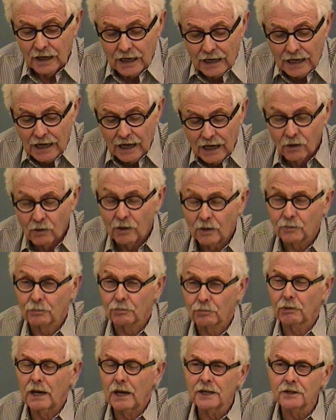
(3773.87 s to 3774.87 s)
How
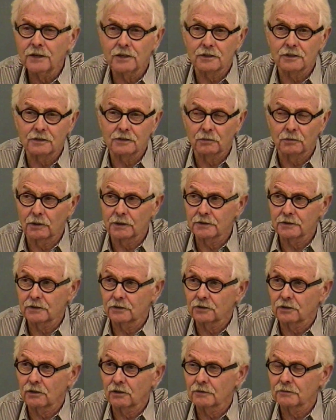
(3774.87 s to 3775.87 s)
outrageous it was to
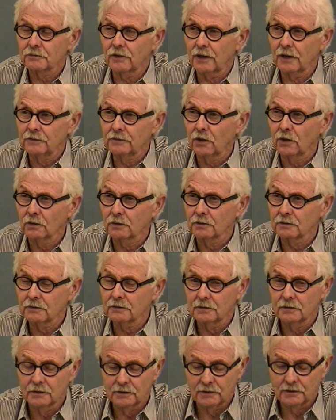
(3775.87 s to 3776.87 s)
charge $5
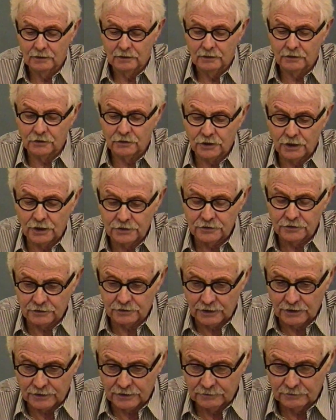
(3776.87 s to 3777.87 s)
to change a
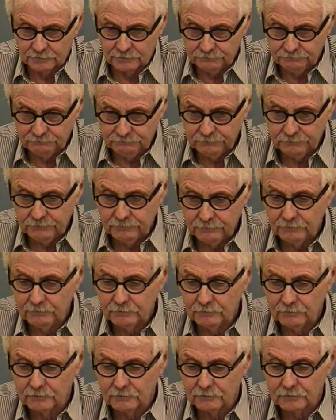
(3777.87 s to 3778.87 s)
tire,
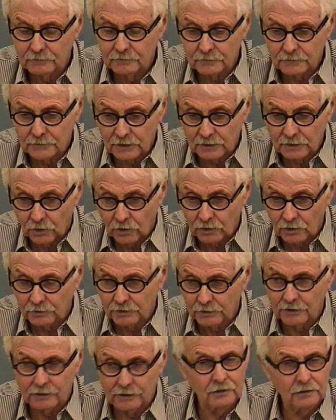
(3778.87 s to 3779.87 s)
come all the way,
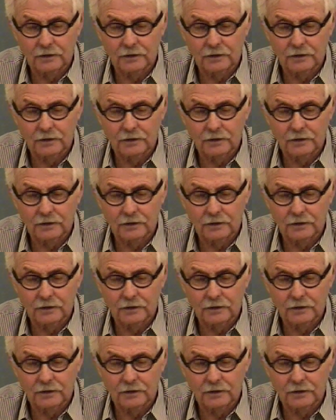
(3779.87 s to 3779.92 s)
and